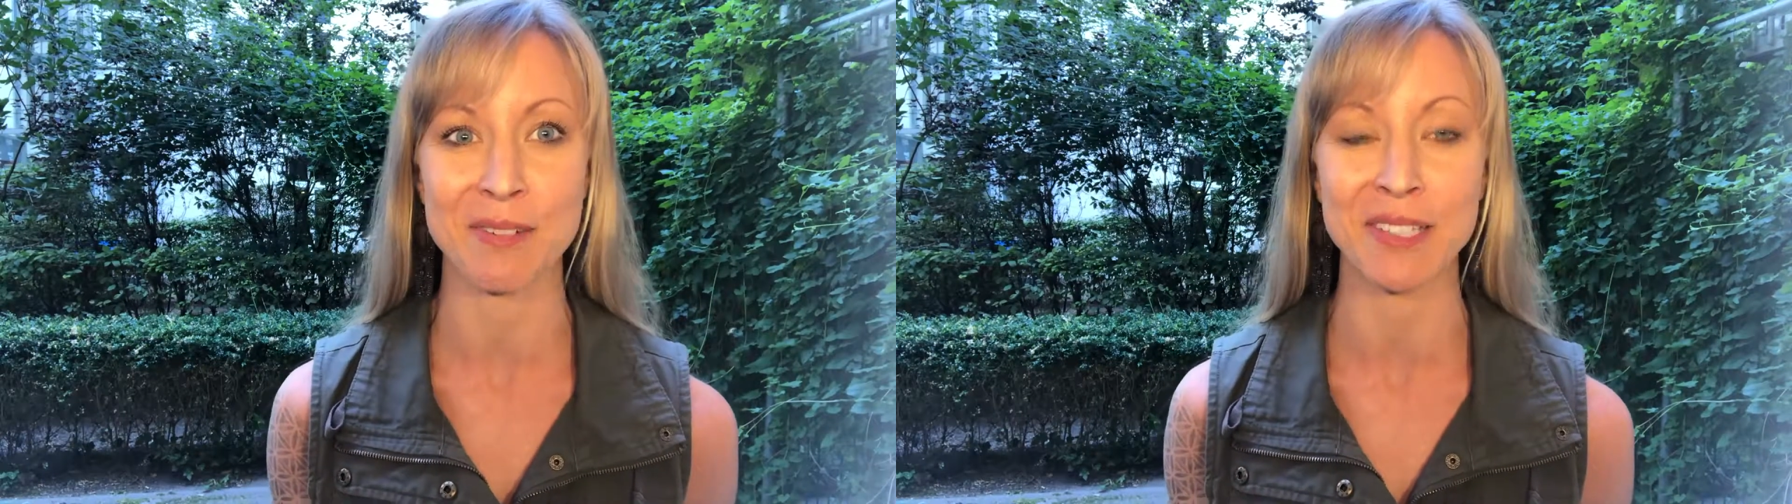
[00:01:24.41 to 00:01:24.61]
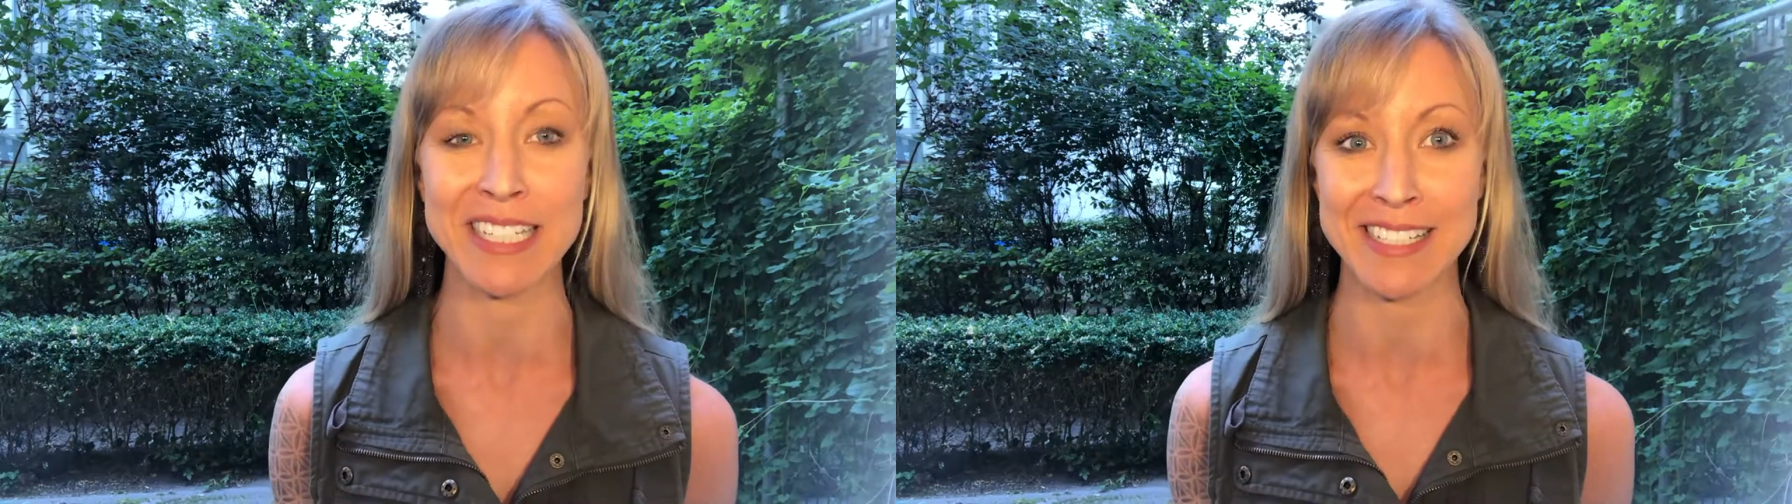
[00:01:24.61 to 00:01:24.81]

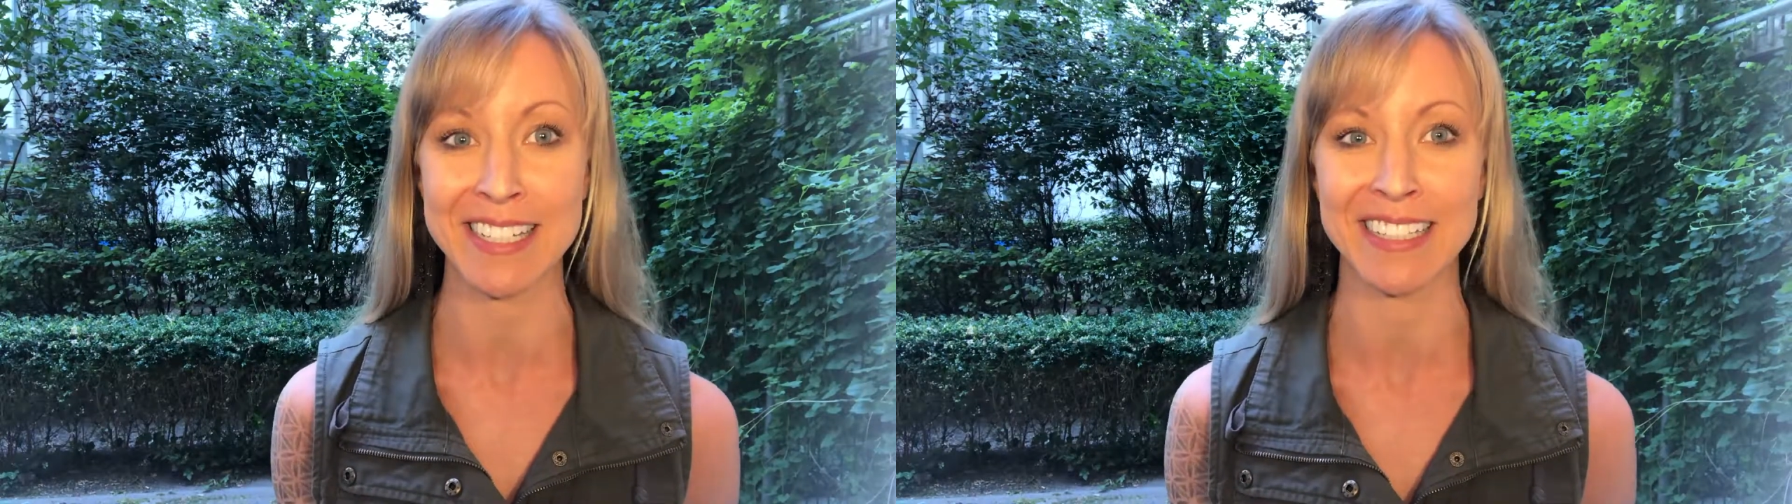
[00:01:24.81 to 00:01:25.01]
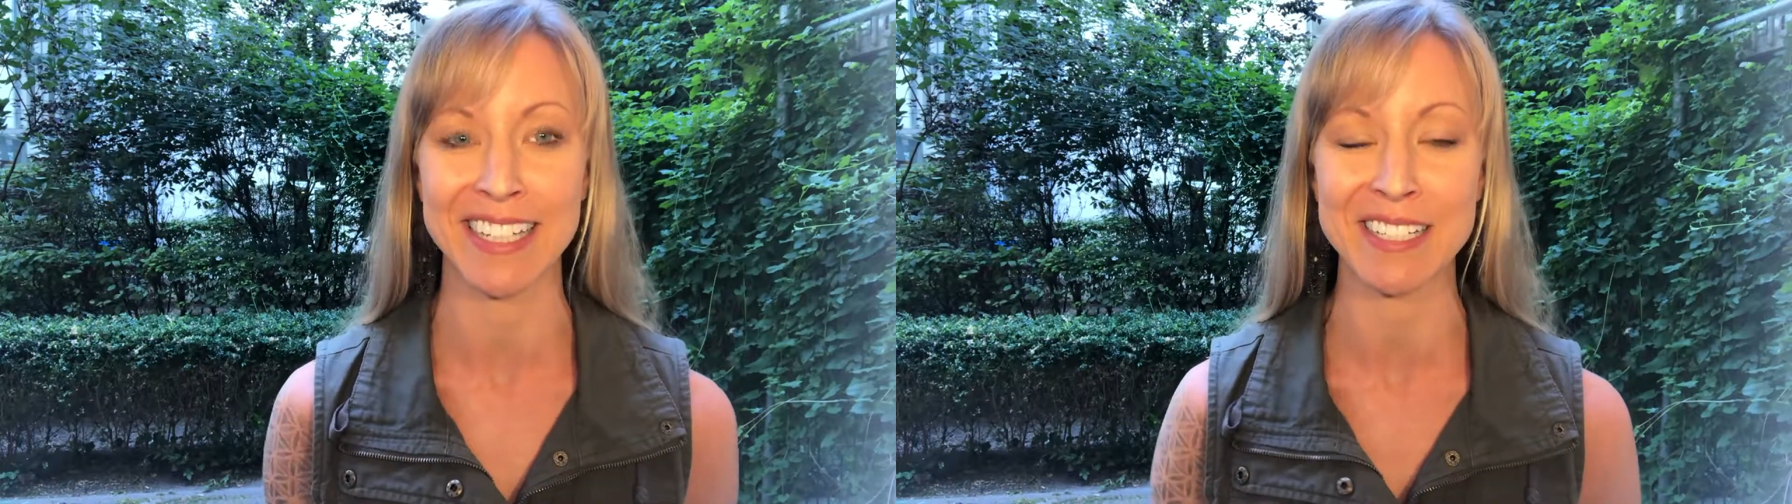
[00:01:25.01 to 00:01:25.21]
Real easy,
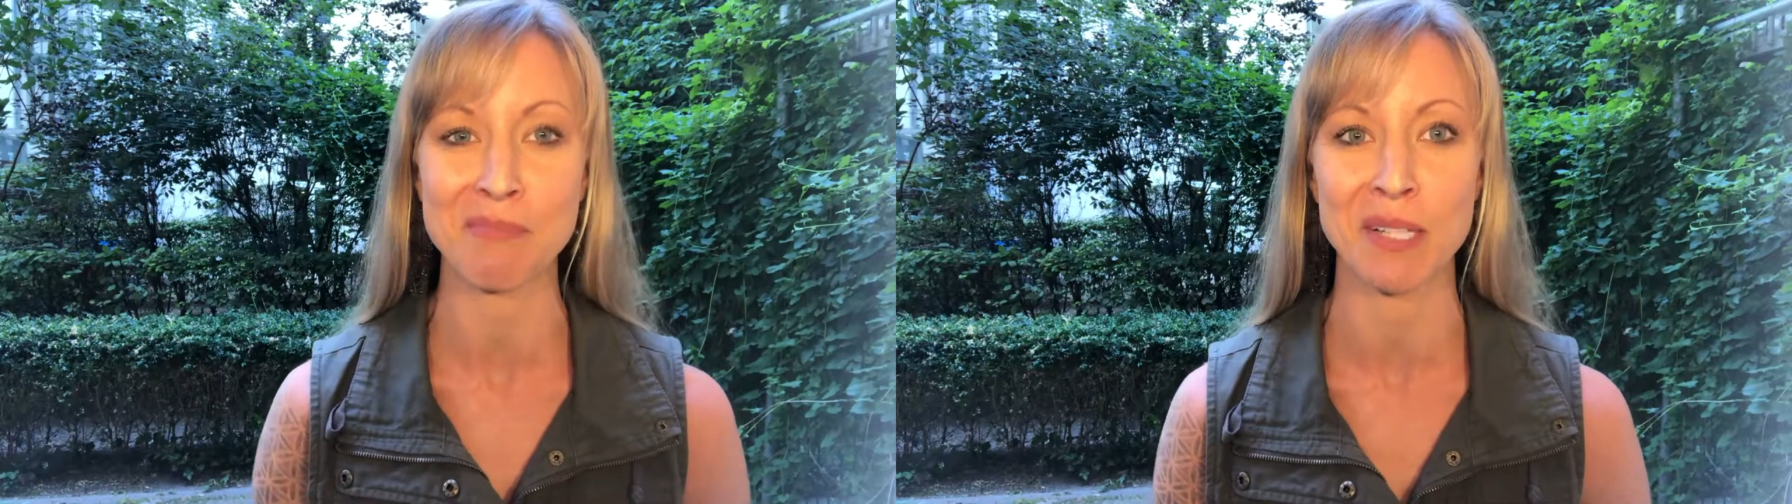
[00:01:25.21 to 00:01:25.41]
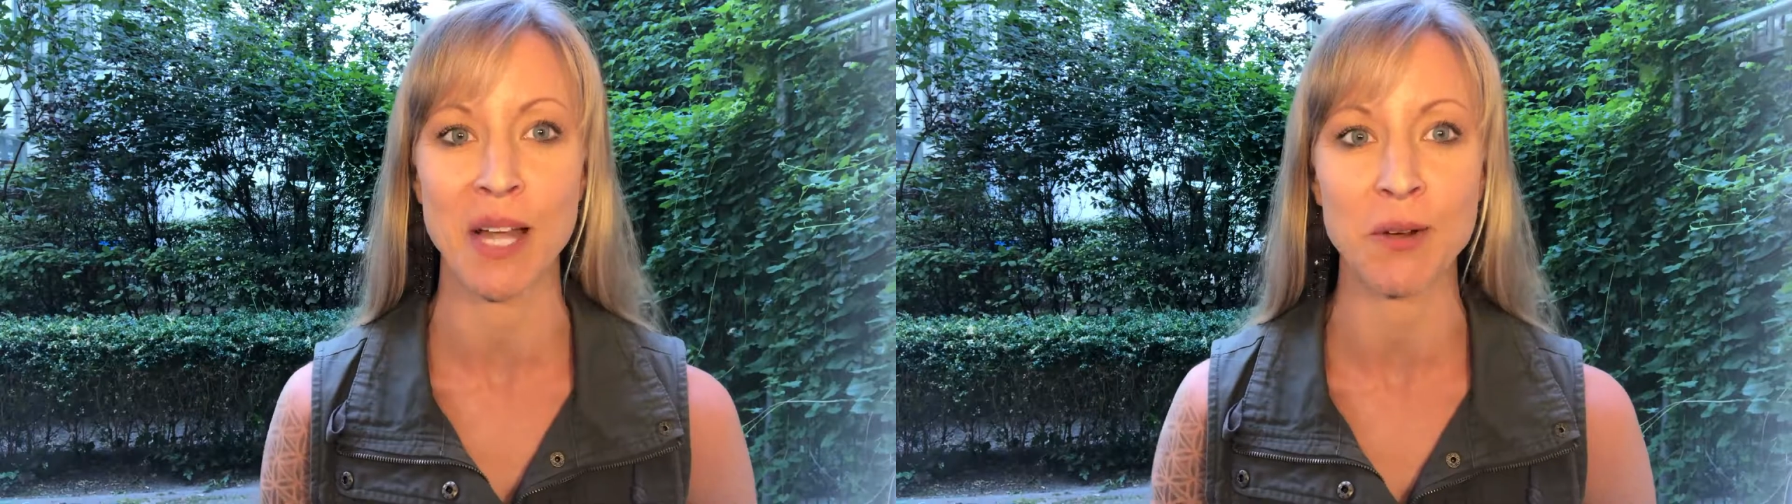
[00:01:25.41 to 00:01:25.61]
the link's
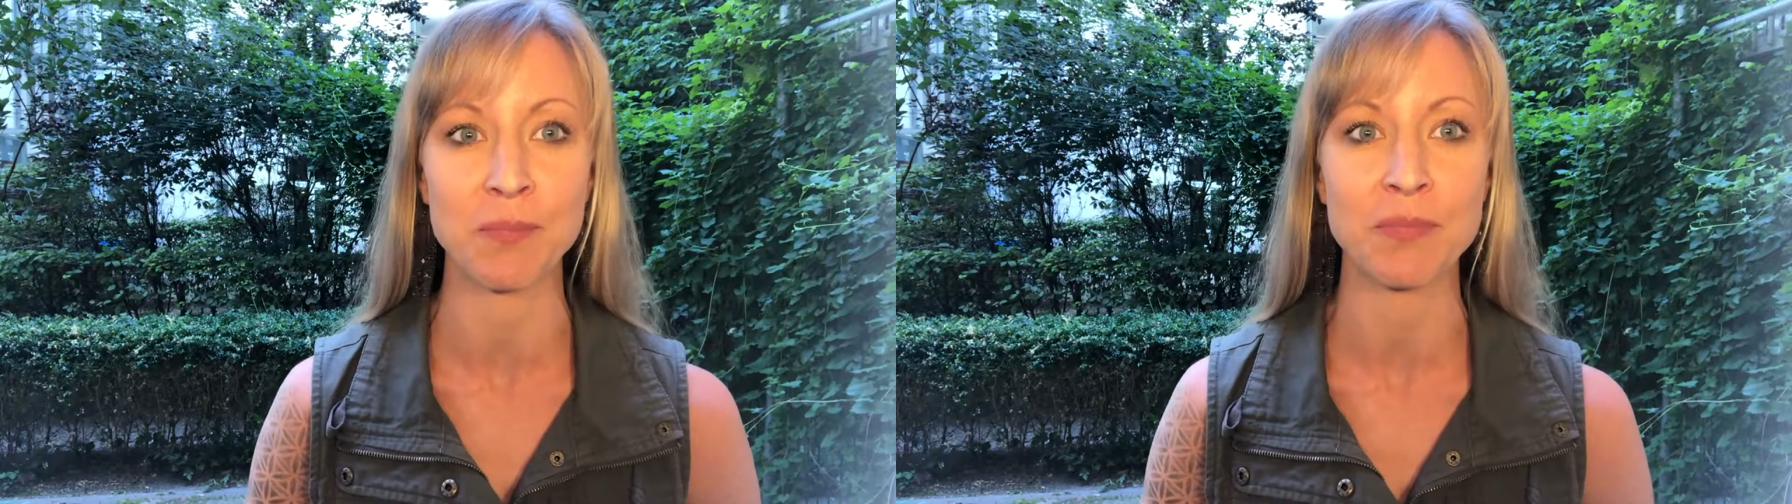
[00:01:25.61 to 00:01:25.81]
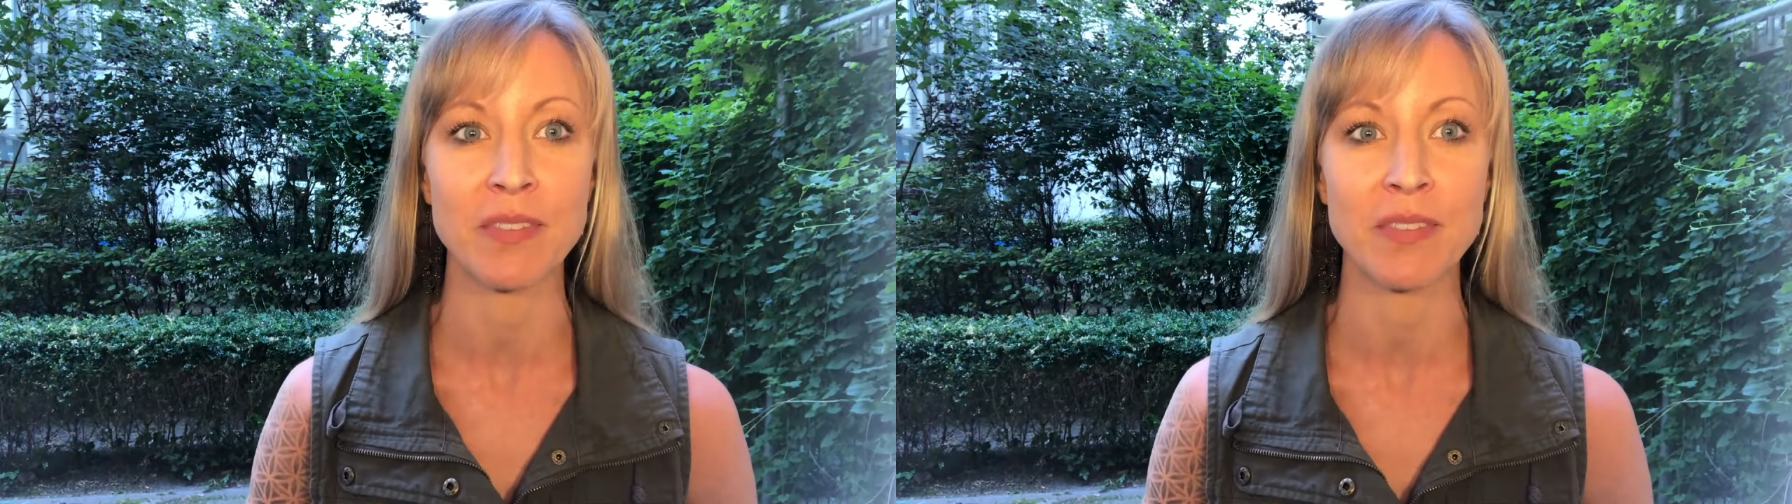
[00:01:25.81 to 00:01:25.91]
below.